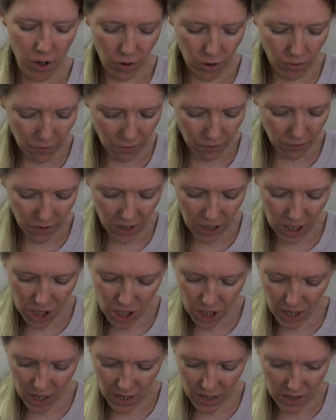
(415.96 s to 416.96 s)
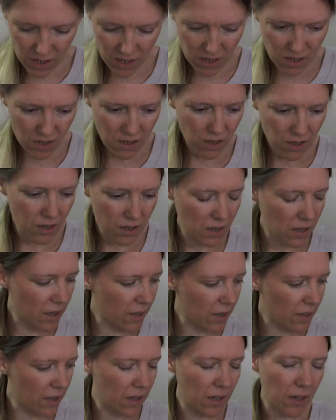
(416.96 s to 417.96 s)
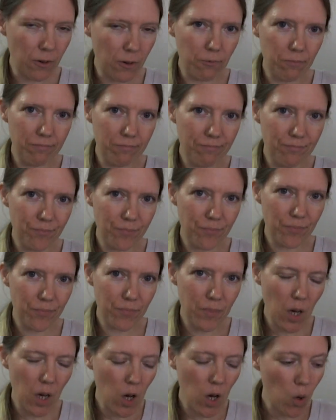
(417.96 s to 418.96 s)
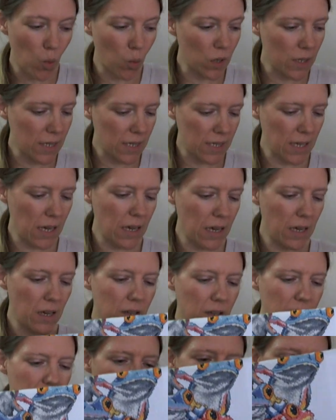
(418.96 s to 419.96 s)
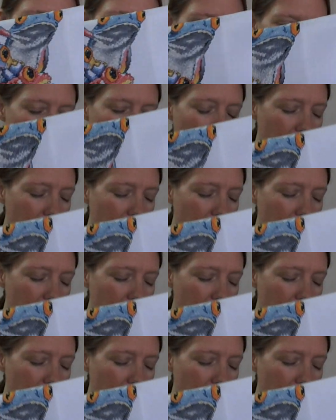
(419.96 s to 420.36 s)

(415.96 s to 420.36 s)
on and finish this. I don't know. We'll see, because I